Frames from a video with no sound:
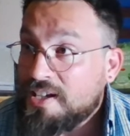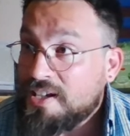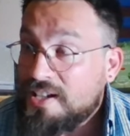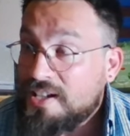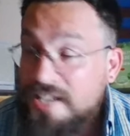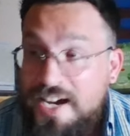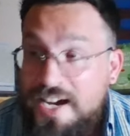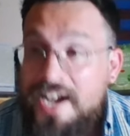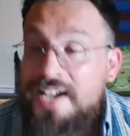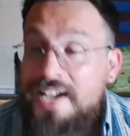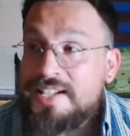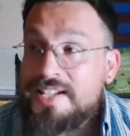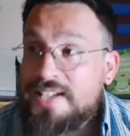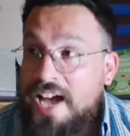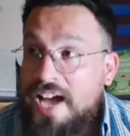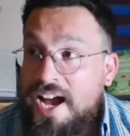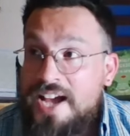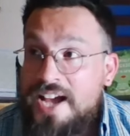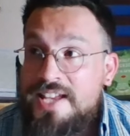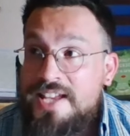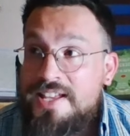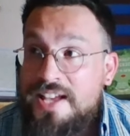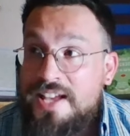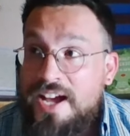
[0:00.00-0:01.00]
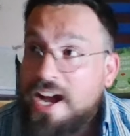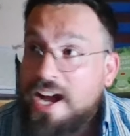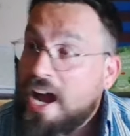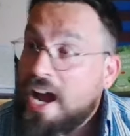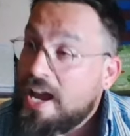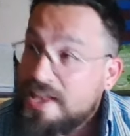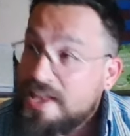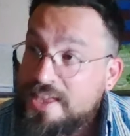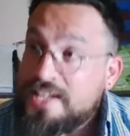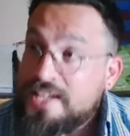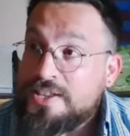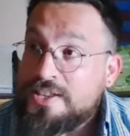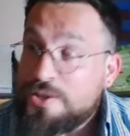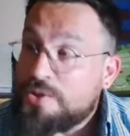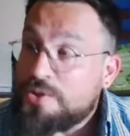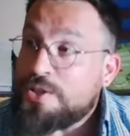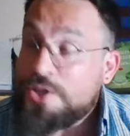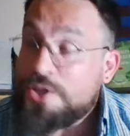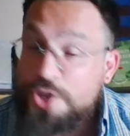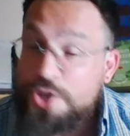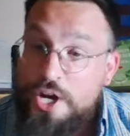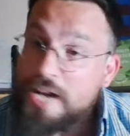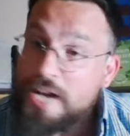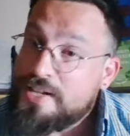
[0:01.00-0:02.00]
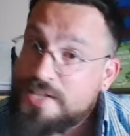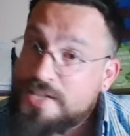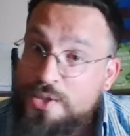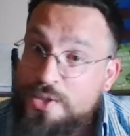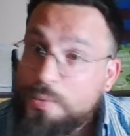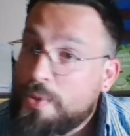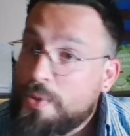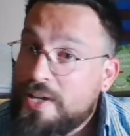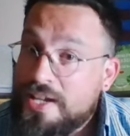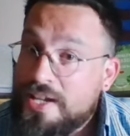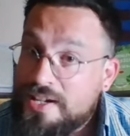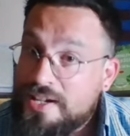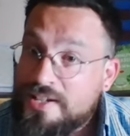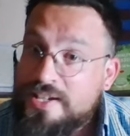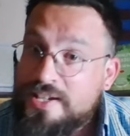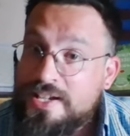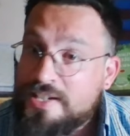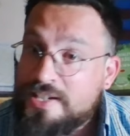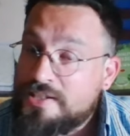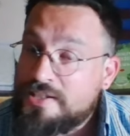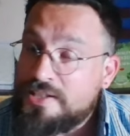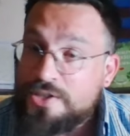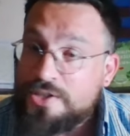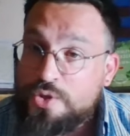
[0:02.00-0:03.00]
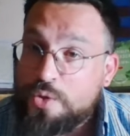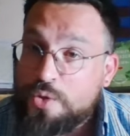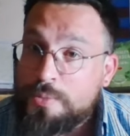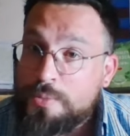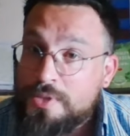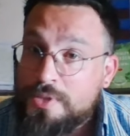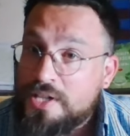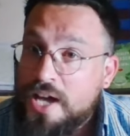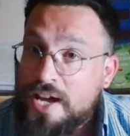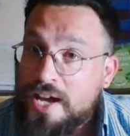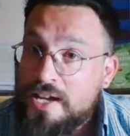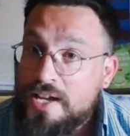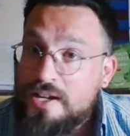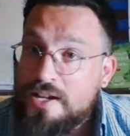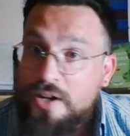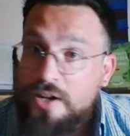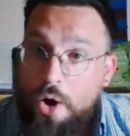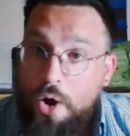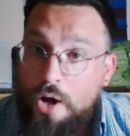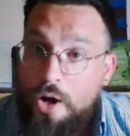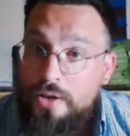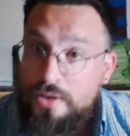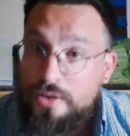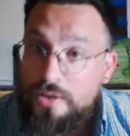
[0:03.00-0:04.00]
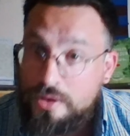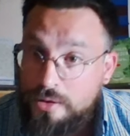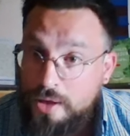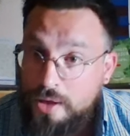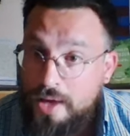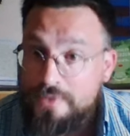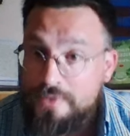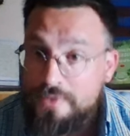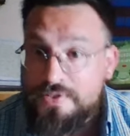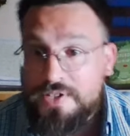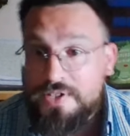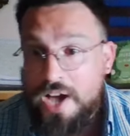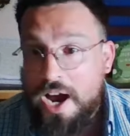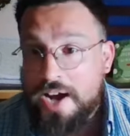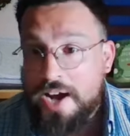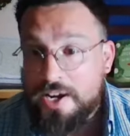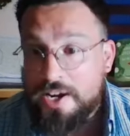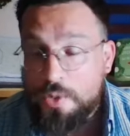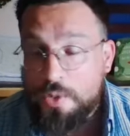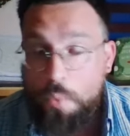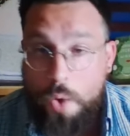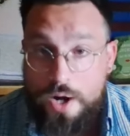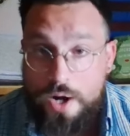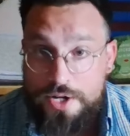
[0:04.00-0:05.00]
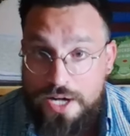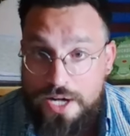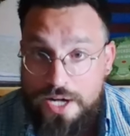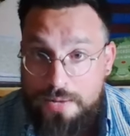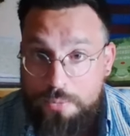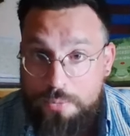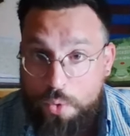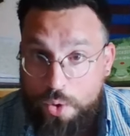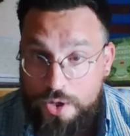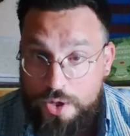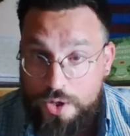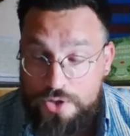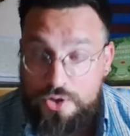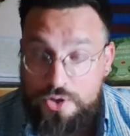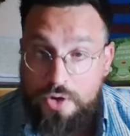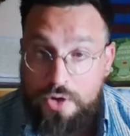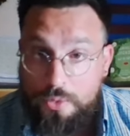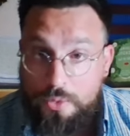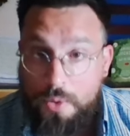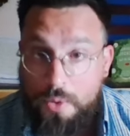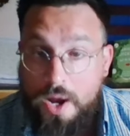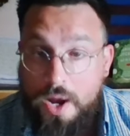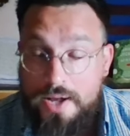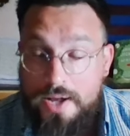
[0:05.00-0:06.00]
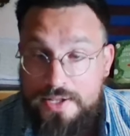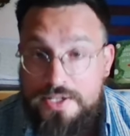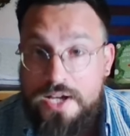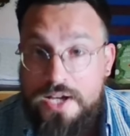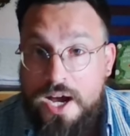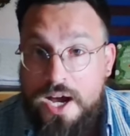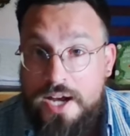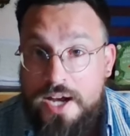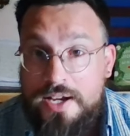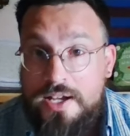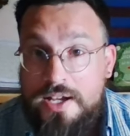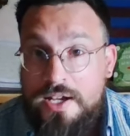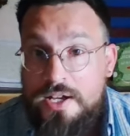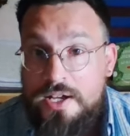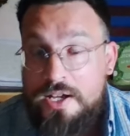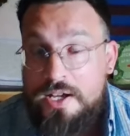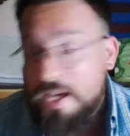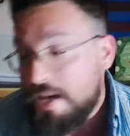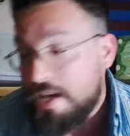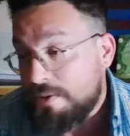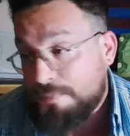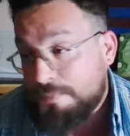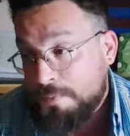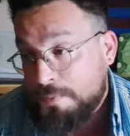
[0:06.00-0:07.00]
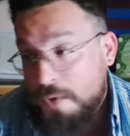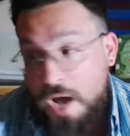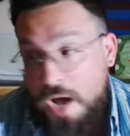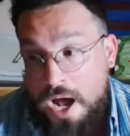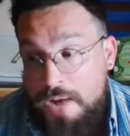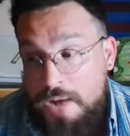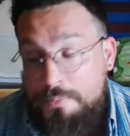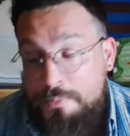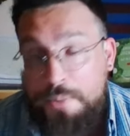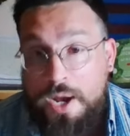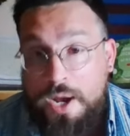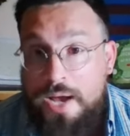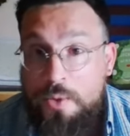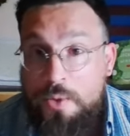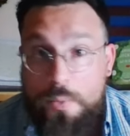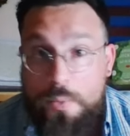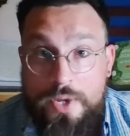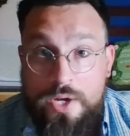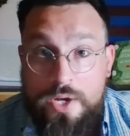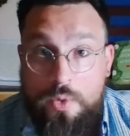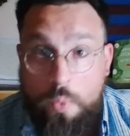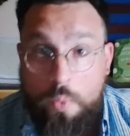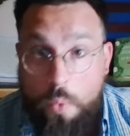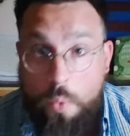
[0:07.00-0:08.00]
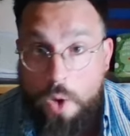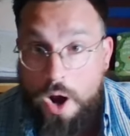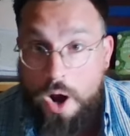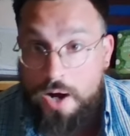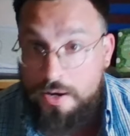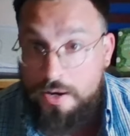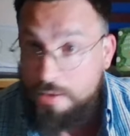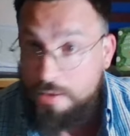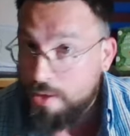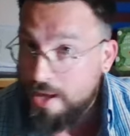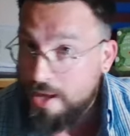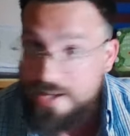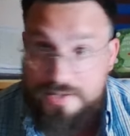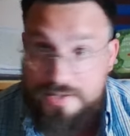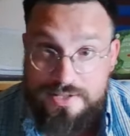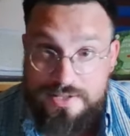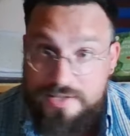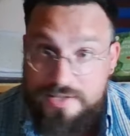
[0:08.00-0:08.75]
Guys, I think there's a chance that we get Kingsley Suamataia on the left side and Wanye Morris on the right side. If not by week one, then